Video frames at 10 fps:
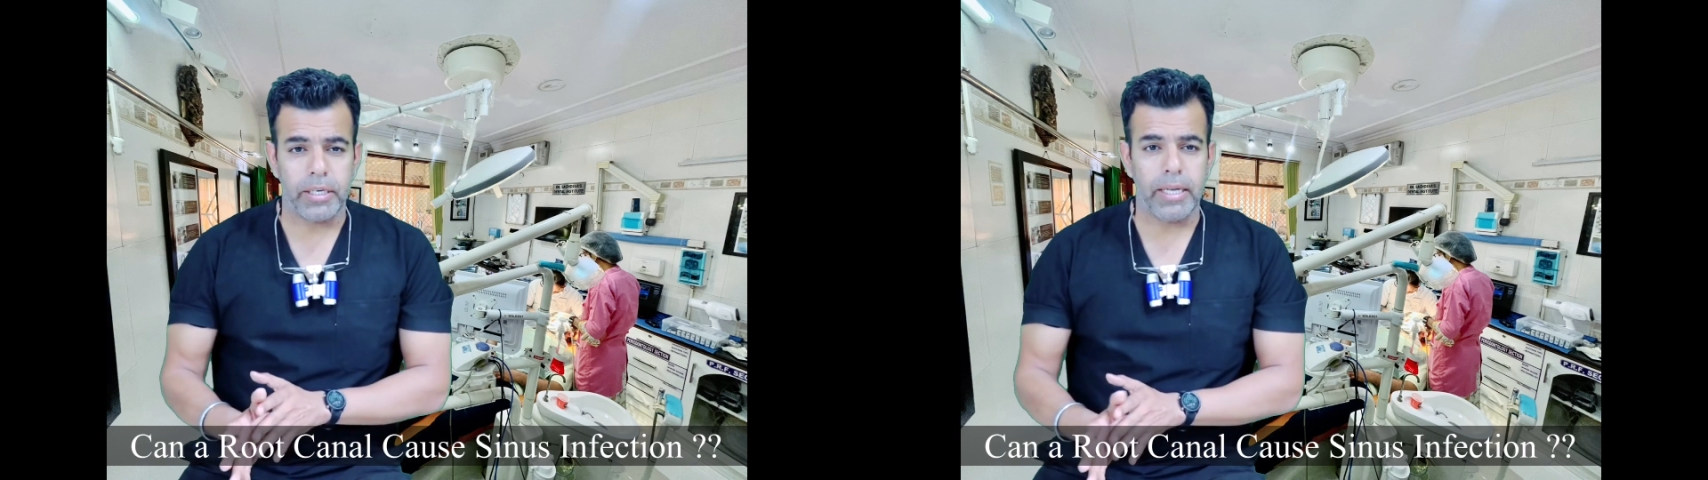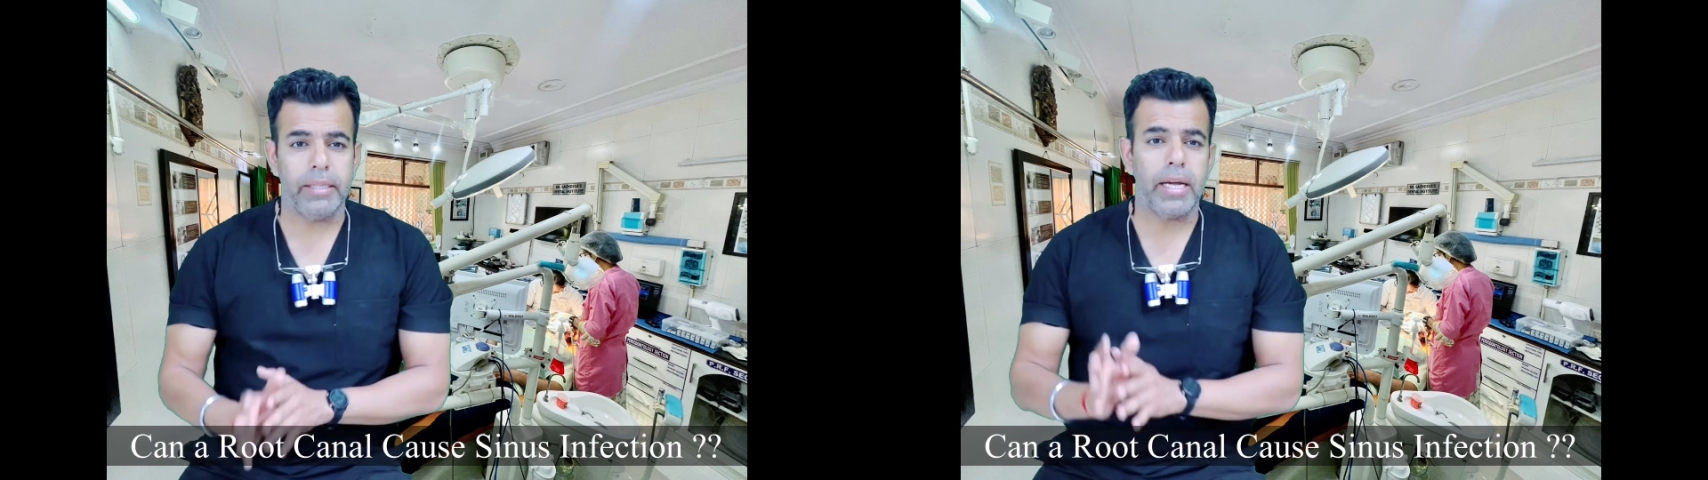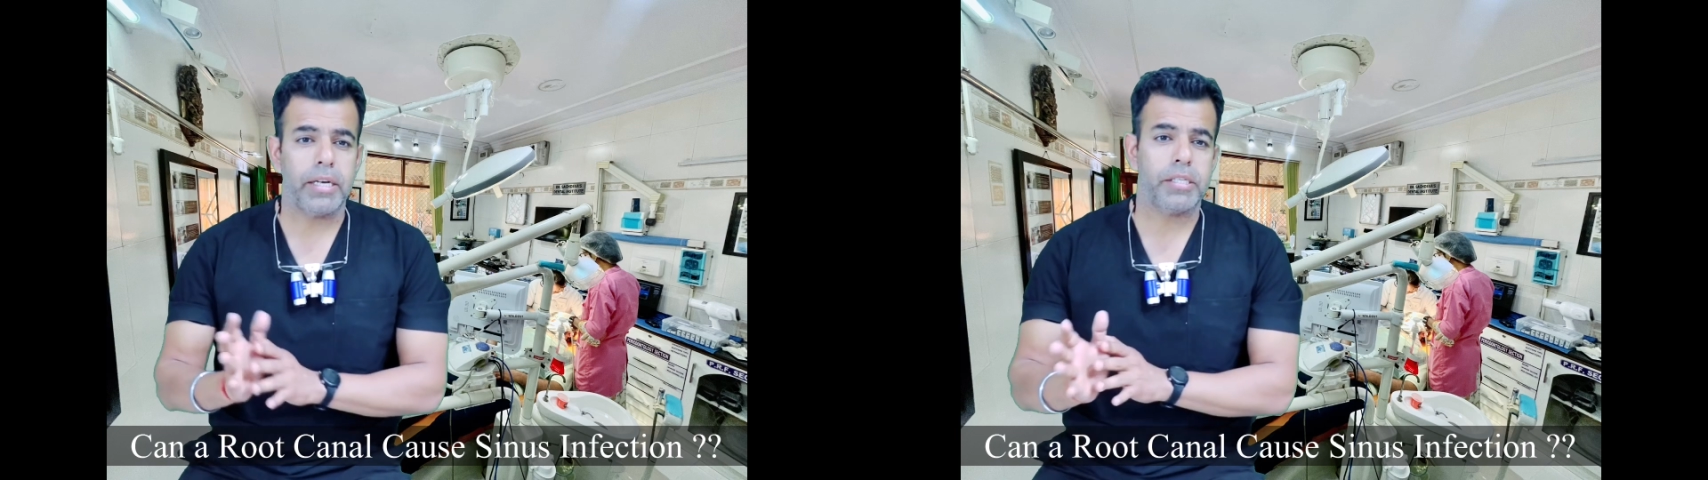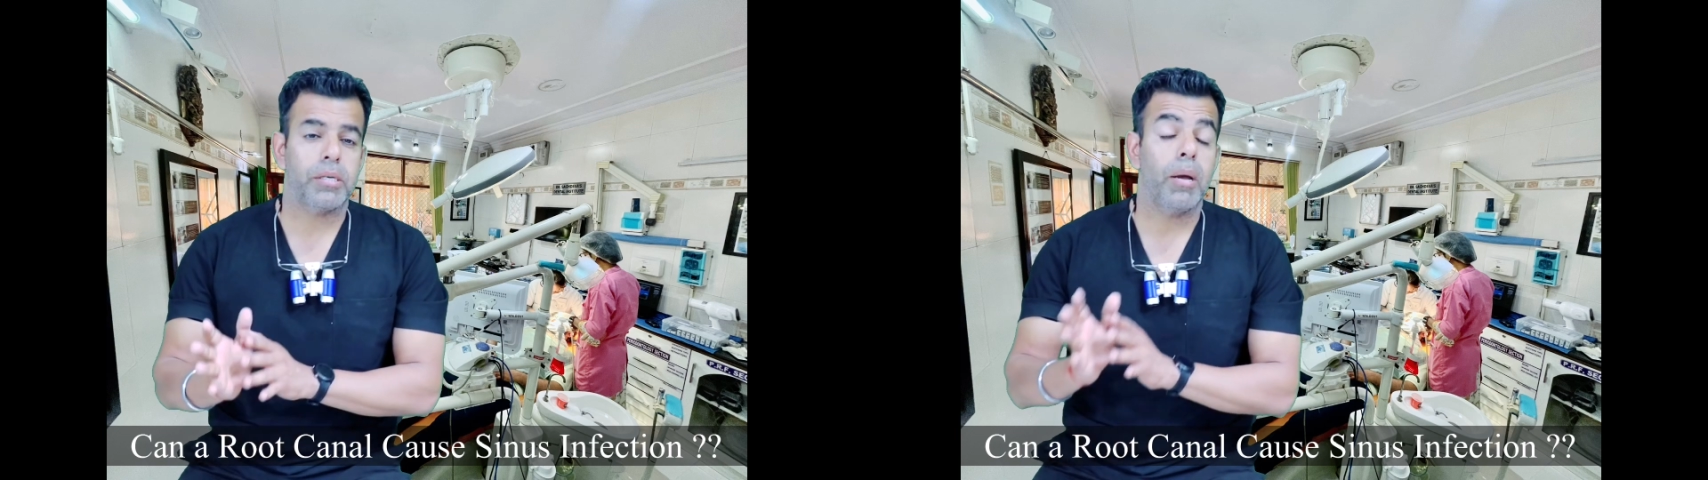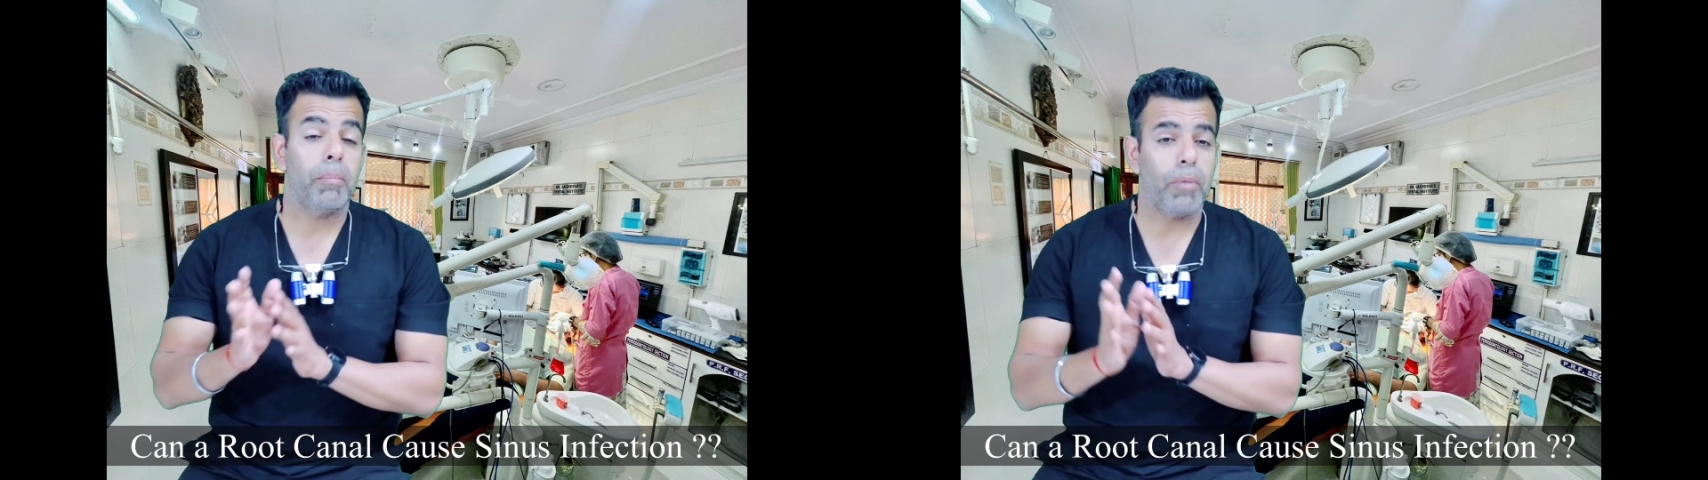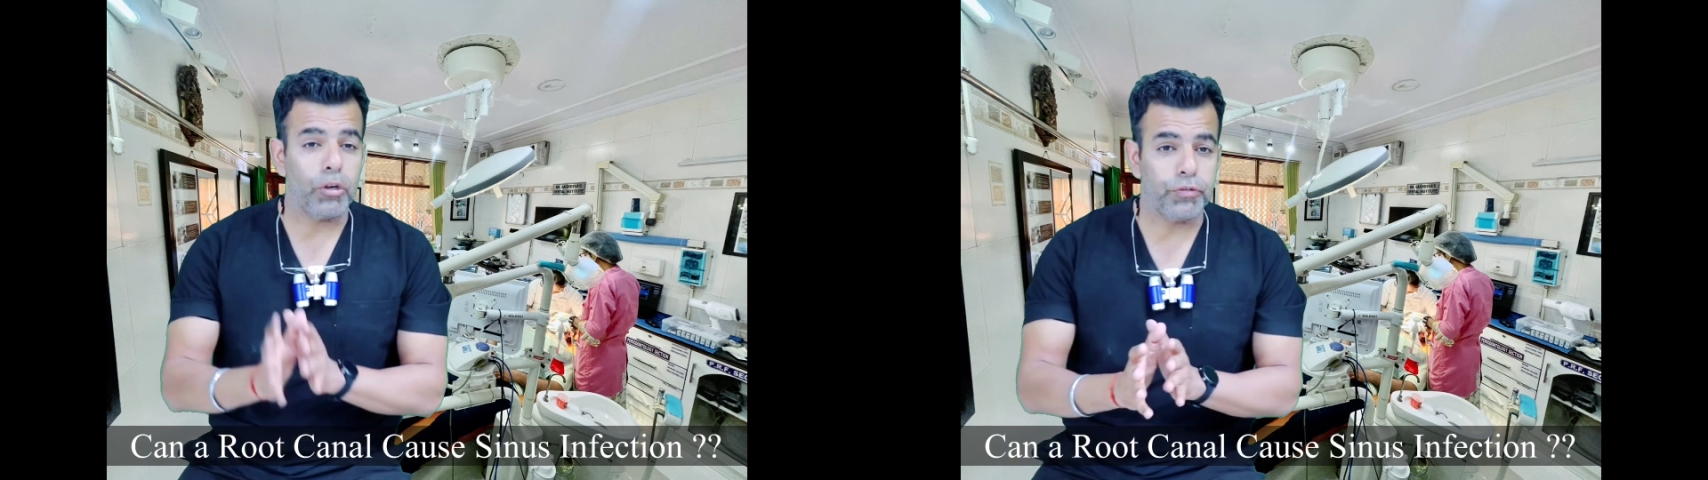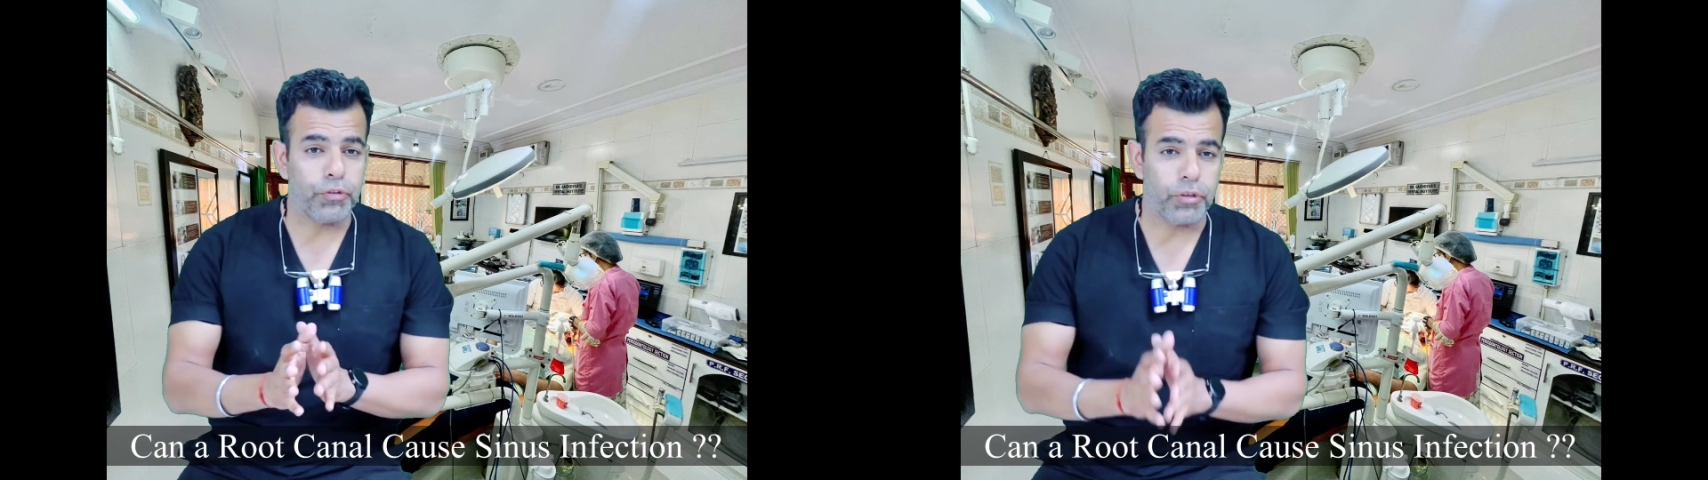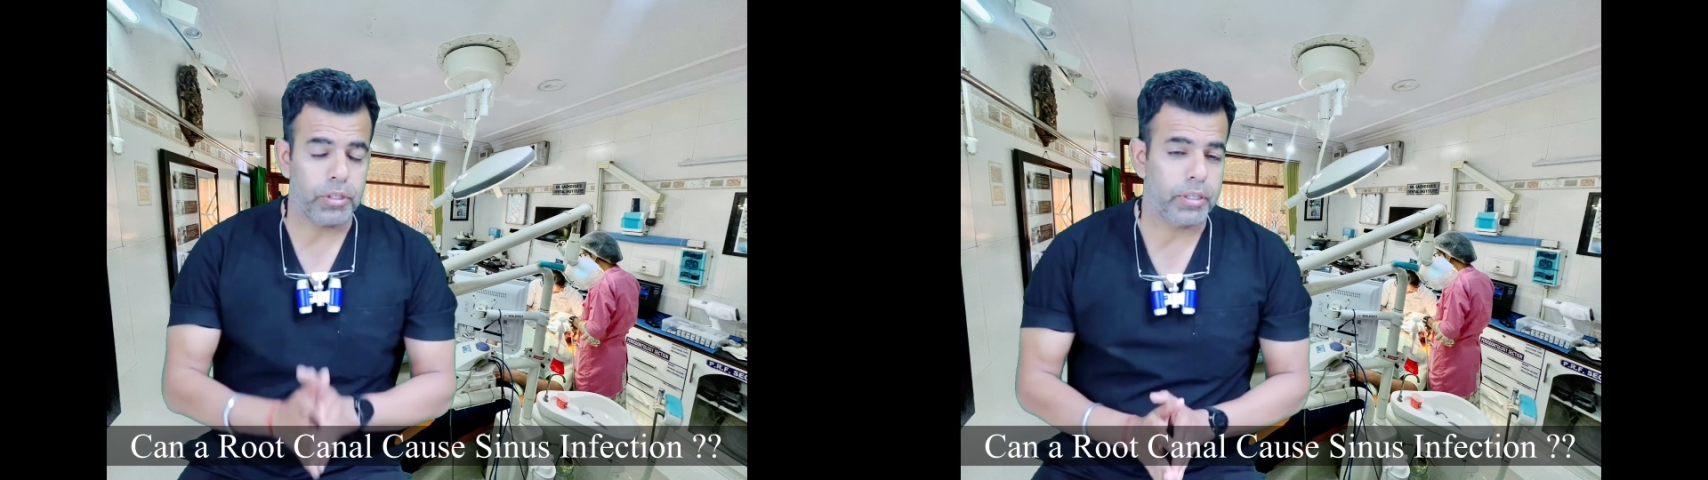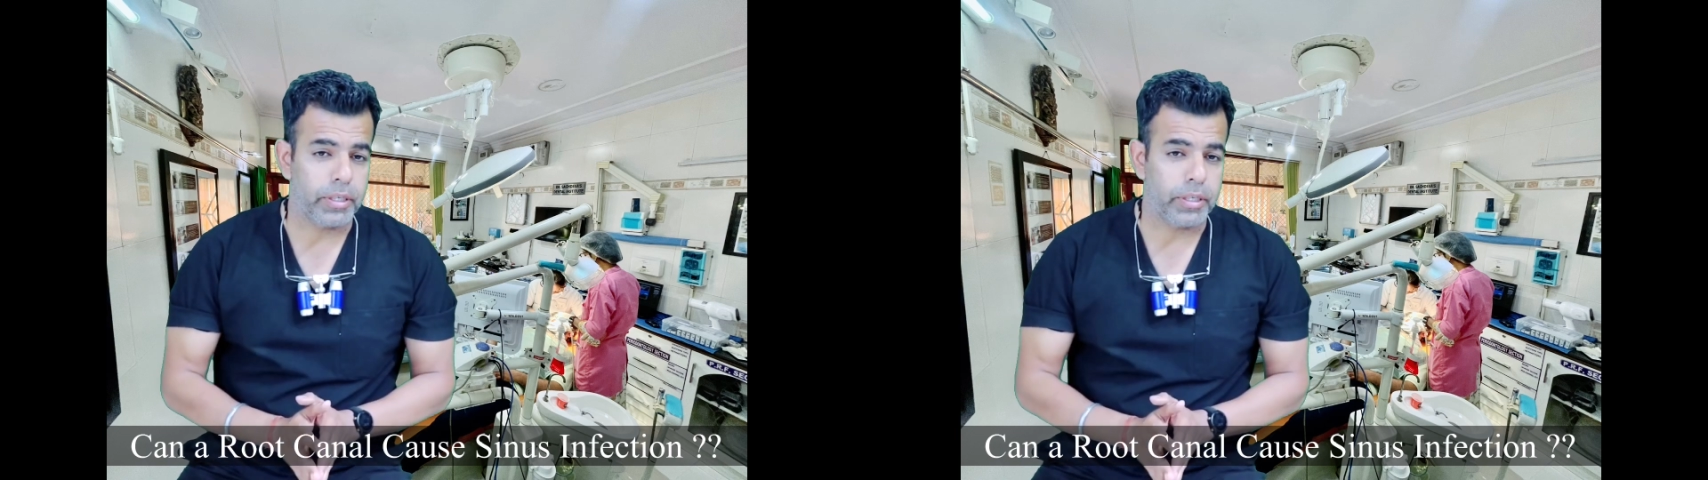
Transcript: and that is mouthful.